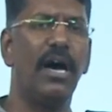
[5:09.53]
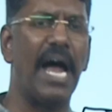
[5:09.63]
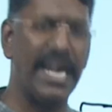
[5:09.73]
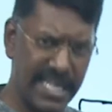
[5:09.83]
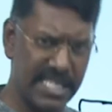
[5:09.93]

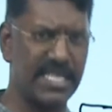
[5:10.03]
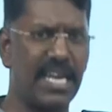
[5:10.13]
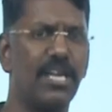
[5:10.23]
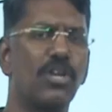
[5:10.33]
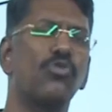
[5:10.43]

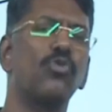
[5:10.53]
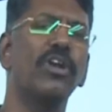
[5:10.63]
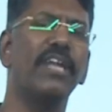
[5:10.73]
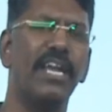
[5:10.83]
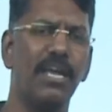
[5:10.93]
understand and
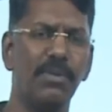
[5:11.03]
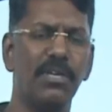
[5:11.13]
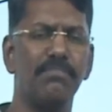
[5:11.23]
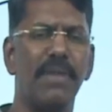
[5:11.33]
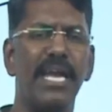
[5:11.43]
student can able
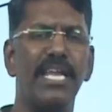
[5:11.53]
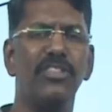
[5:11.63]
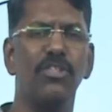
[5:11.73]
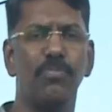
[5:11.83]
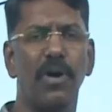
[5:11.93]
to manage
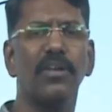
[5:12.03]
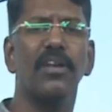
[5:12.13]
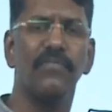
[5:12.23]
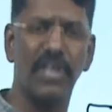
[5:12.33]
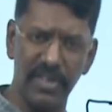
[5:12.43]
this part
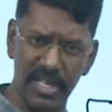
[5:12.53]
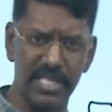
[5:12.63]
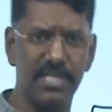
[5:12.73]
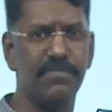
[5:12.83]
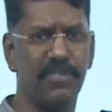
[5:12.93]
in very
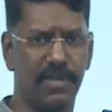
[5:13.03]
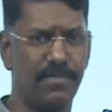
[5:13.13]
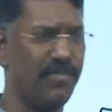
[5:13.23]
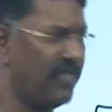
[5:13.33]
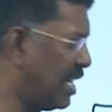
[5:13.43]
easy way. For